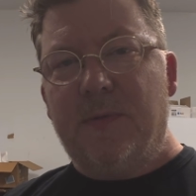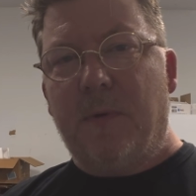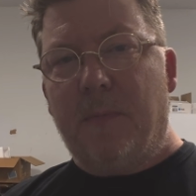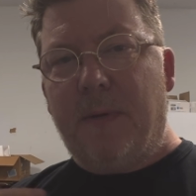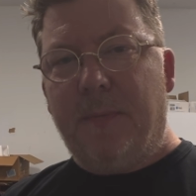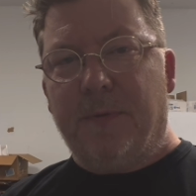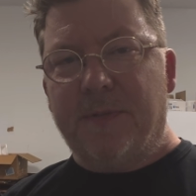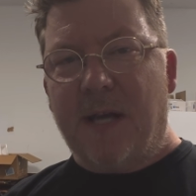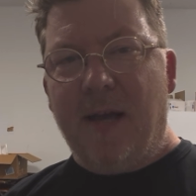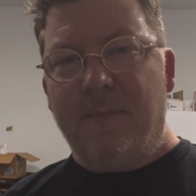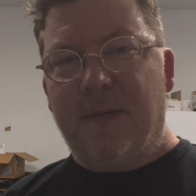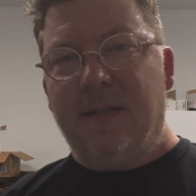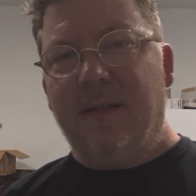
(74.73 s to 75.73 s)
where people
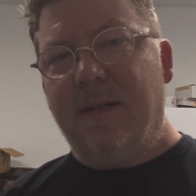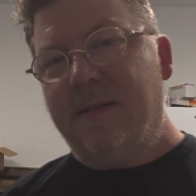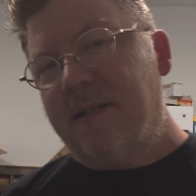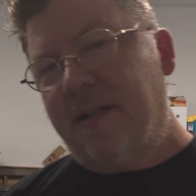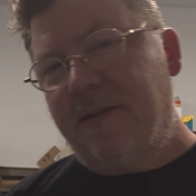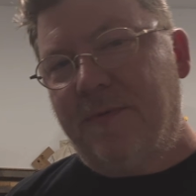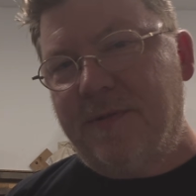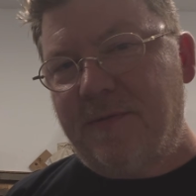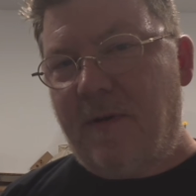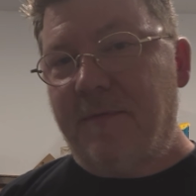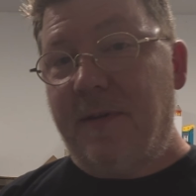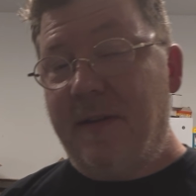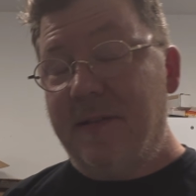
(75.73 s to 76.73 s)
timed it and said it was
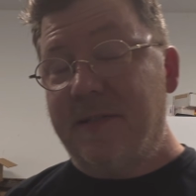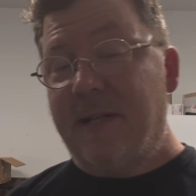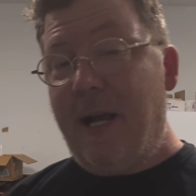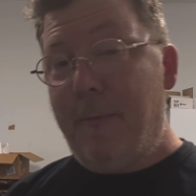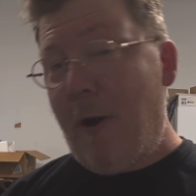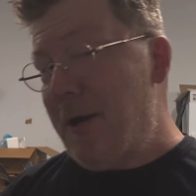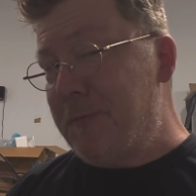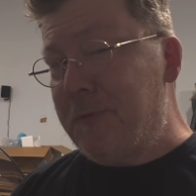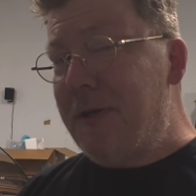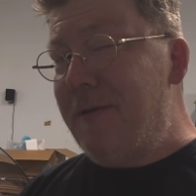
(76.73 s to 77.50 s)
roughly the same or actually